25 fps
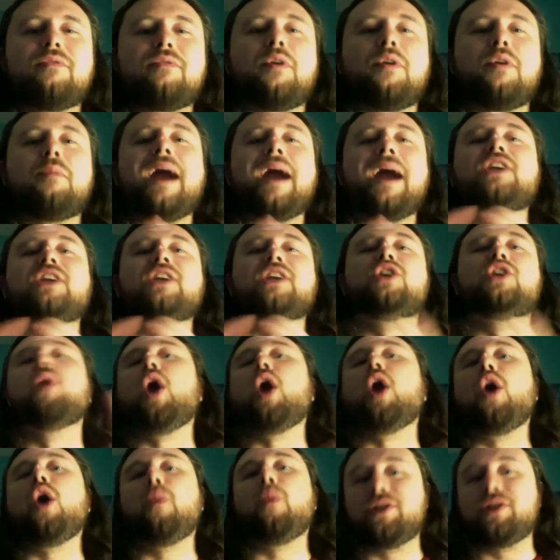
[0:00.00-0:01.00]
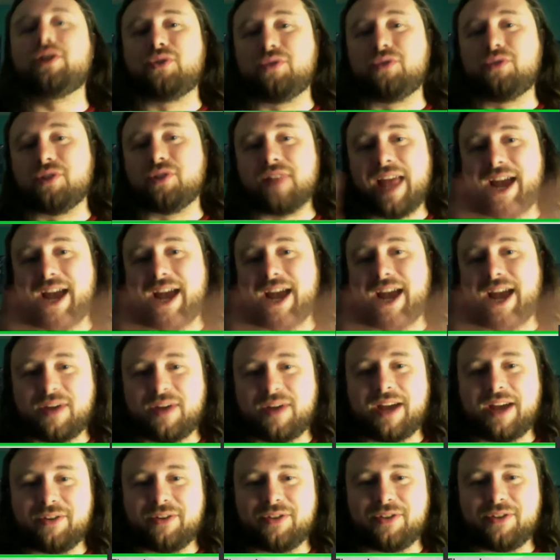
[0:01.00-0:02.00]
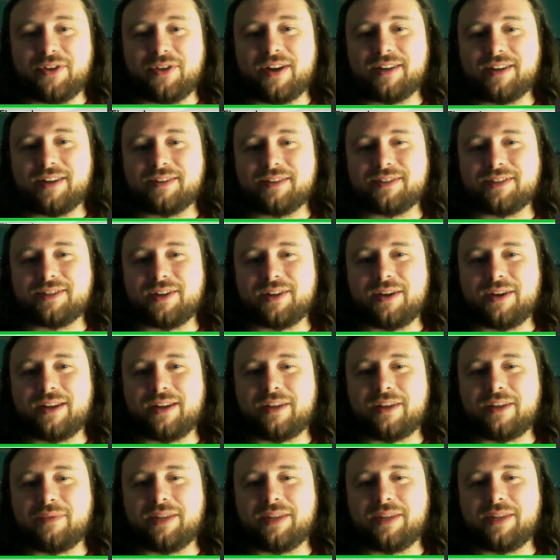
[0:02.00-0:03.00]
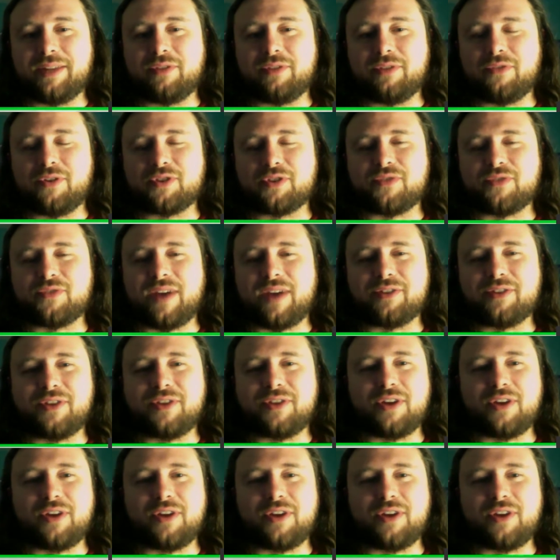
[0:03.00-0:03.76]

Mike, you always do the last final thought, so I thought we'd do the first final thought